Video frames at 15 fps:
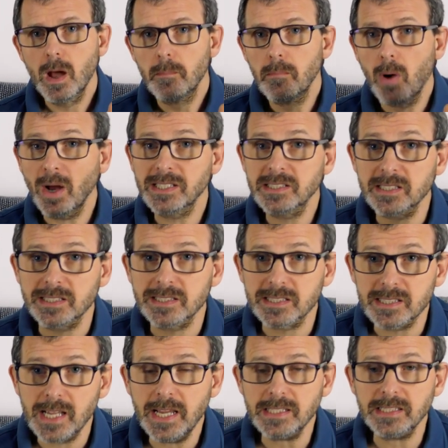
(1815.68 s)
my
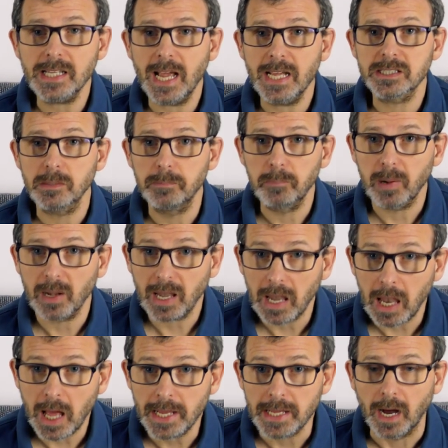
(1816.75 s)
success as a
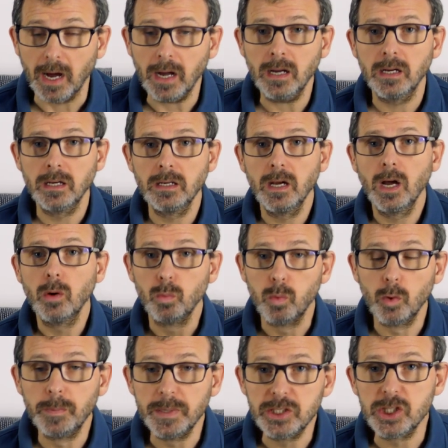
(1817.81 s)
player
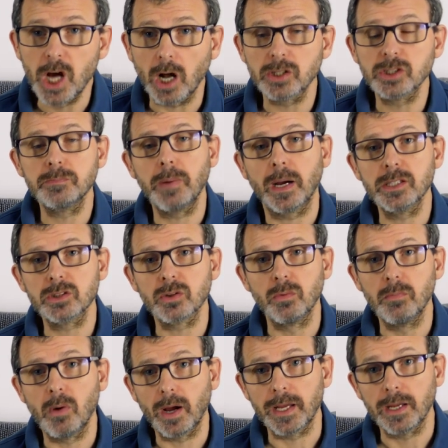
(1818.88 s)
will be judged based
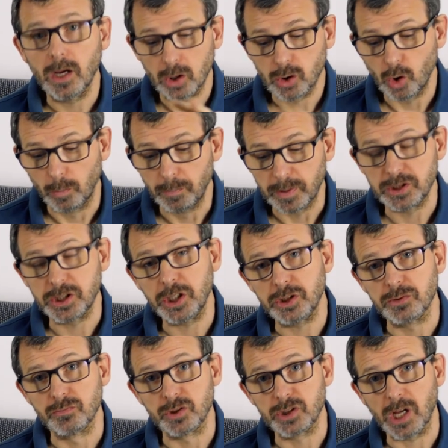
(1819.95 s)
on my
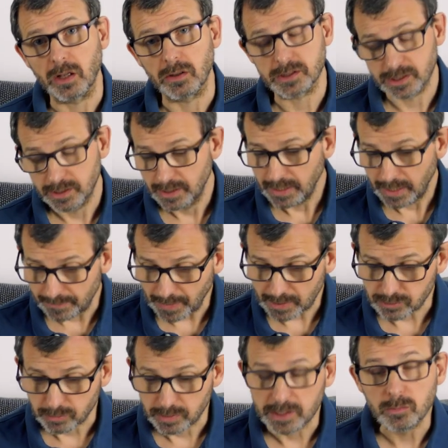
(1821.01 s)
competition results and
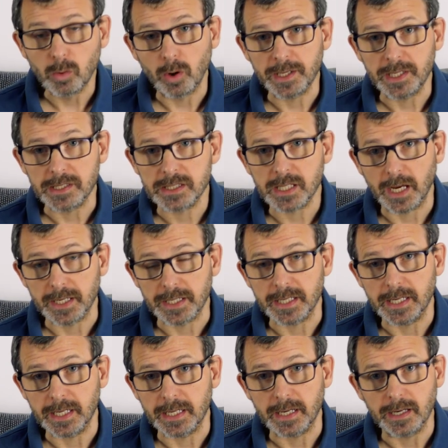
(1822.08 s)
that's really what he's saying
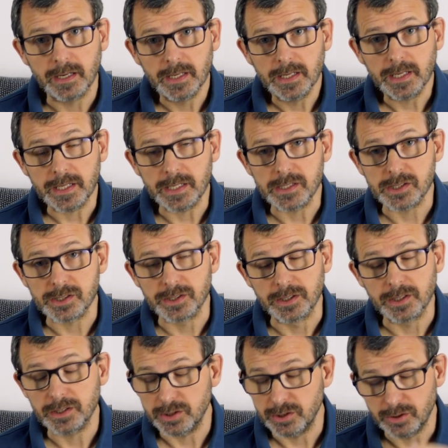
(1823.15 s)
here is
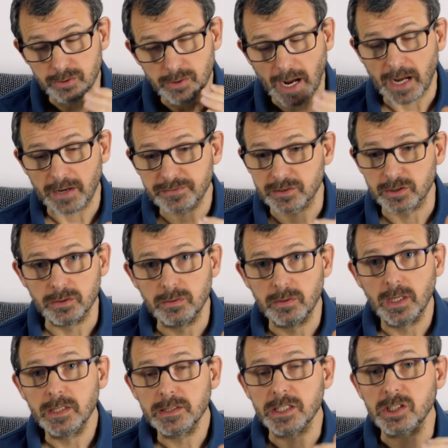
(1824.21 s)
that you have to
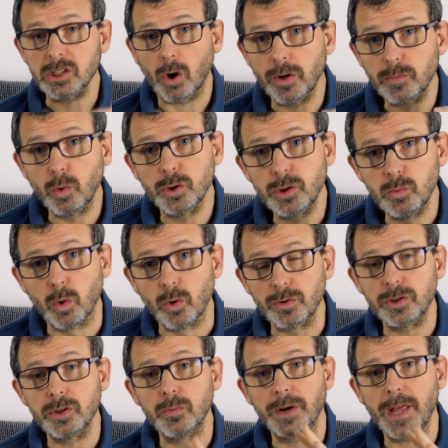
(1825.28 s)
decide what you
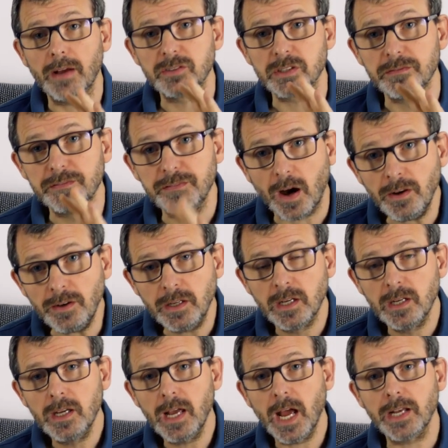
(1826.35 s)
want you want to have some fun
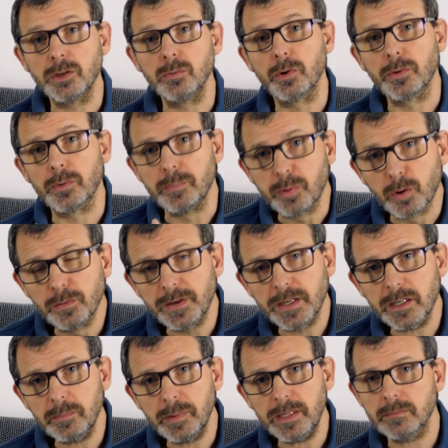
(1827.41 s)
and you want to improve a
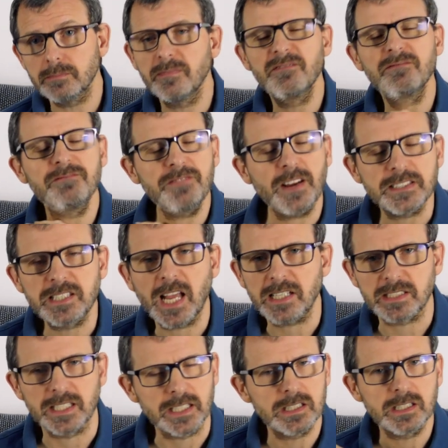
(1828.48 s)
little bit
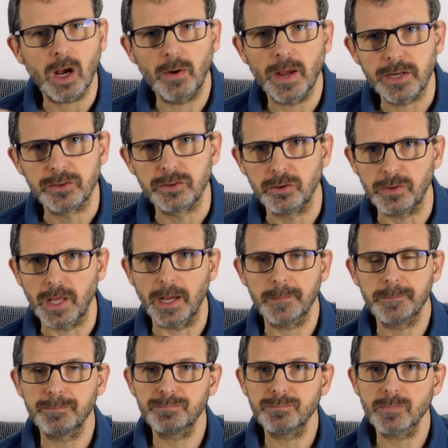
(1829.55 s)
fantastic go ahead and do
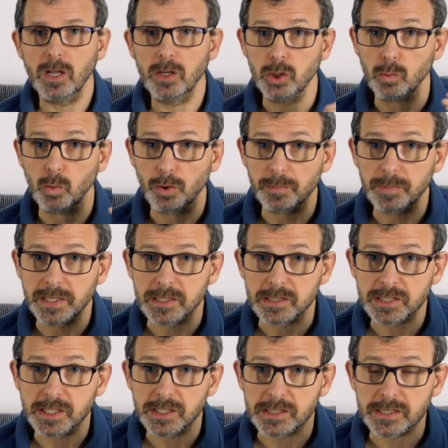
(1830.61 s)
that you want to be
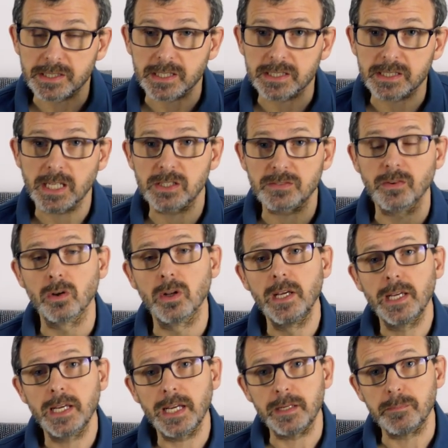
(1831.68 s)
considered successful
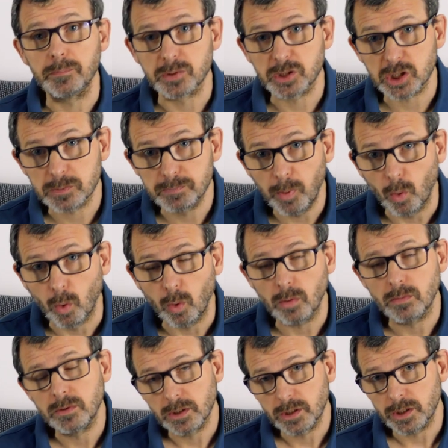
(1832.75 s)
in
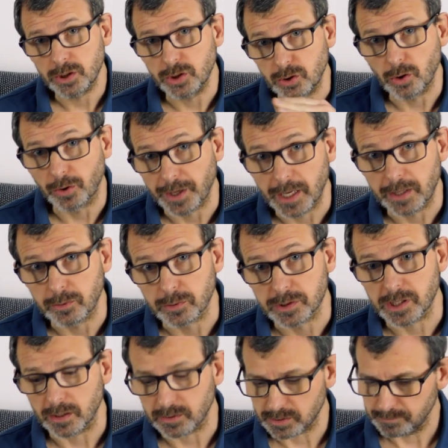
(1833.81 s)
sport You've got to get the
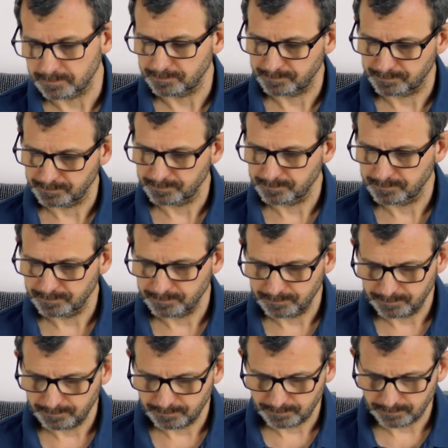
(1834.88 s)
results.
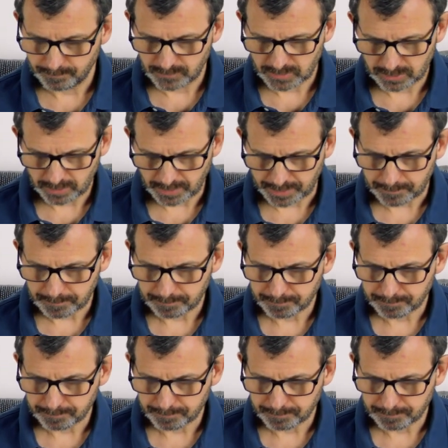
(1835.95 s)
All right.